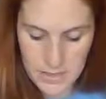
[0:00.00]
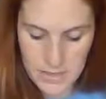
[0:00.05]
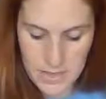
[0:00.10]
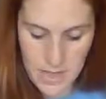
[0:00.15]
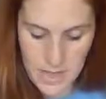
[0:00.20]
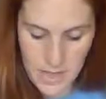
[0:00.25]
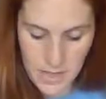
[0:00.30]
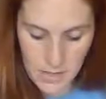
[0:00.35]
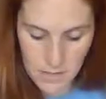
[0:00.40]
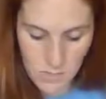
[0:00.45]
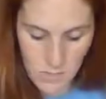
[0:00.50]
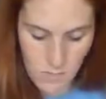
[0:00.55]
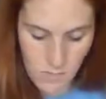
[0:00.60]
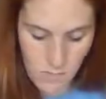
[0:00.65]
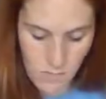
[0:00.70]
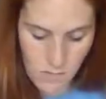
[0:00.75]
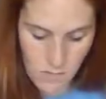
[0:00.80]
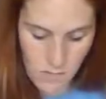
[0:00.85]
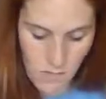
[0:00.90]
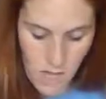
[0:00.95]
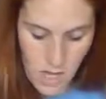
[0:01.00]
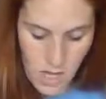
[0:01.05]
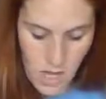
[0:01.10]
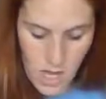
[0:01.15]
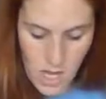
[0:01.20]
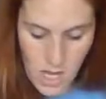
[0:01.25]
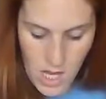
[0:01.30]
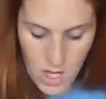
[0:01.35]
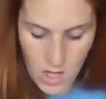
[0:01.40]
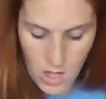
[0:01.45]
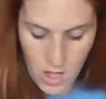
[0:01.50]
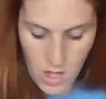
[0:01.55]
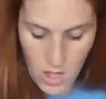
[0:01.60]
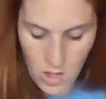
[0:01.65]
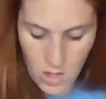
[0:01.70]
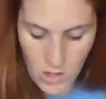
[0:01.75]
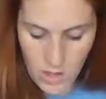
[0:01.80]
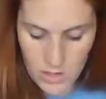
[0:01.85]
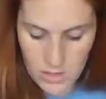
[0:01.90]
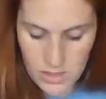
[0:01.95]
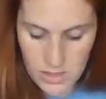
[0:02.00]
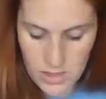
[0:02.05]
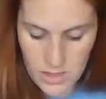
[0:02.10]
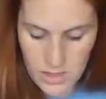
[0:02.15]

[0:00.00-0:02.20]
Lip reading: my time and color this